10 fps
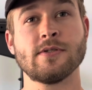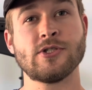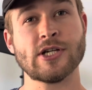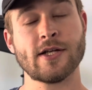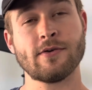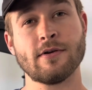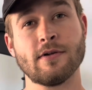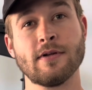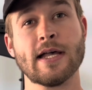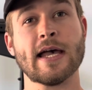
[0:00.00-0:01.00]

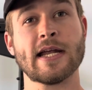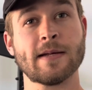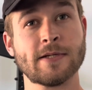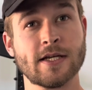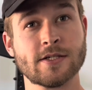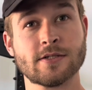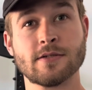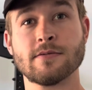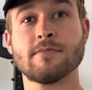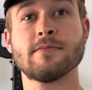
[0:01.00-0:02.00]
General
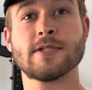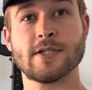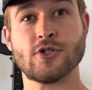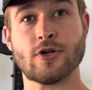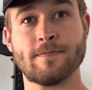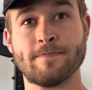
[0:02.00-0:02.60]
adaptation syndrome.